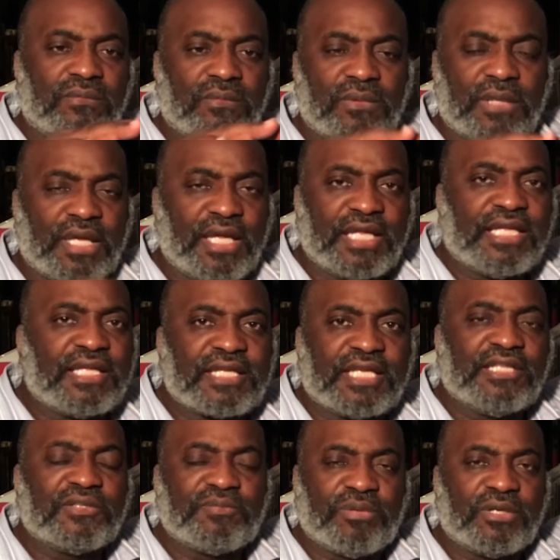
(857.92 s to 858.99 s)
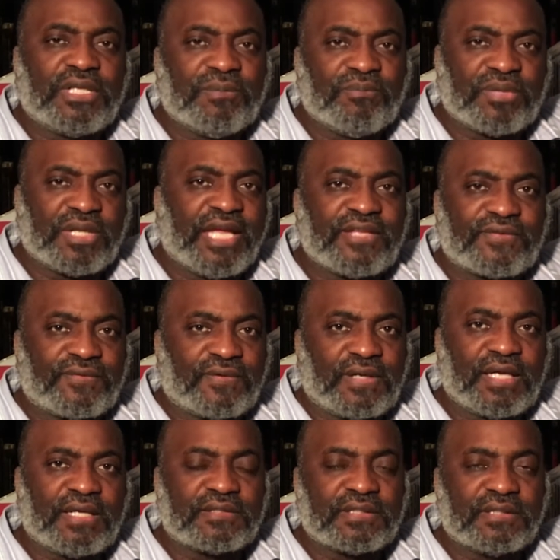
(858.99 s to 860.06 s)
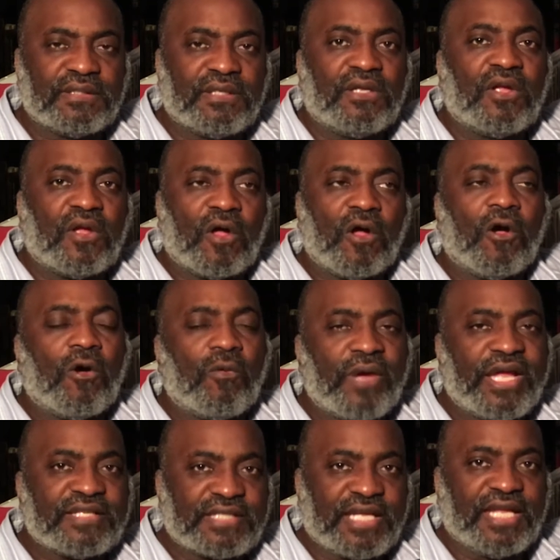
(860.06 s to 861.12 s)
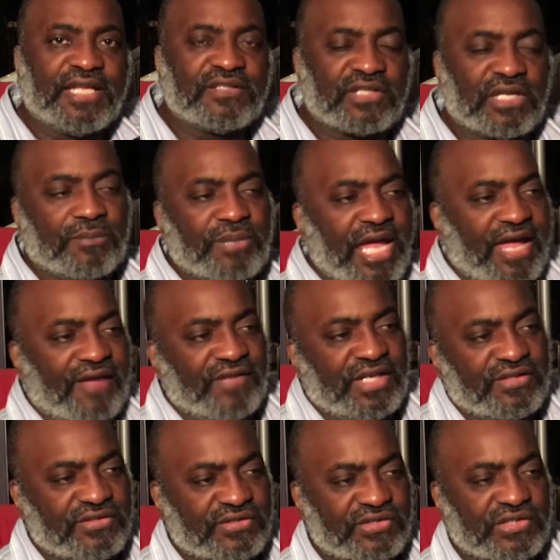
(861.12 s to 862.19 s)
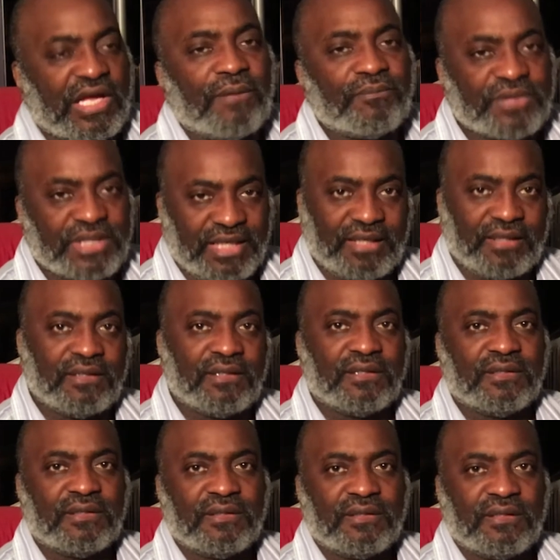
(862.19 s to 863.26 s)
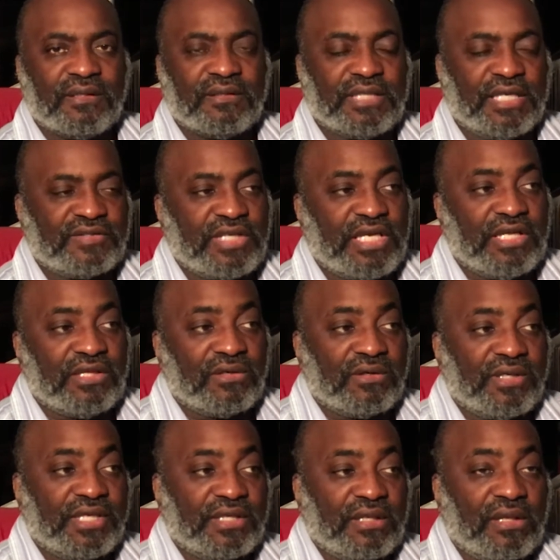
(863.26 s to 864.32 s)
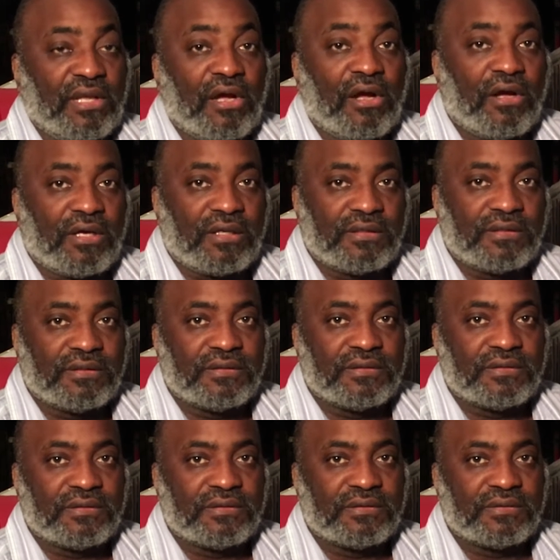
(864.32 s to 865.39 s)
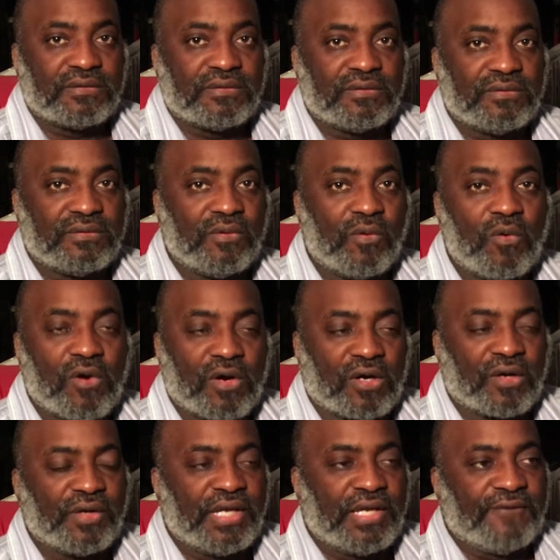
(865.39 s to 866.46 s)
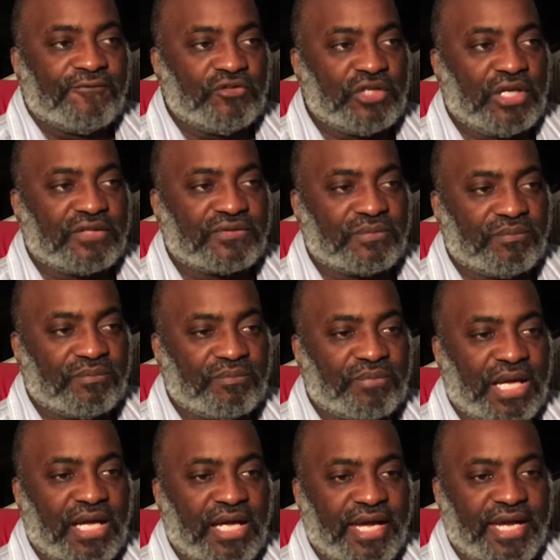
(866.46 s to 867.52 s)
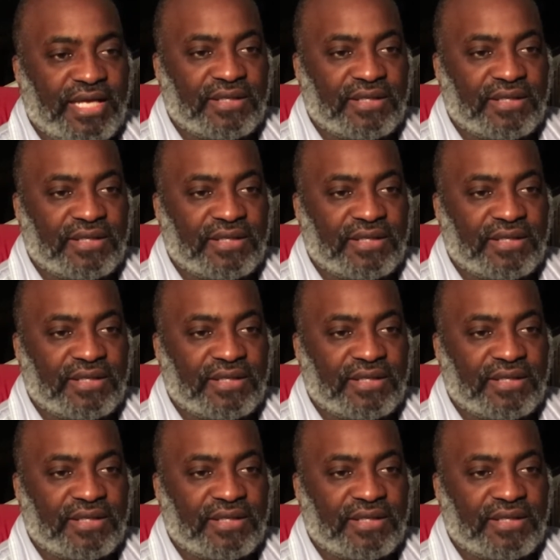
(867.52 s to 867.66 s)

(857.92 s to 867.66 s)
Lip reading: Anything that's put in place for us always ends up having something that's either in the law or just by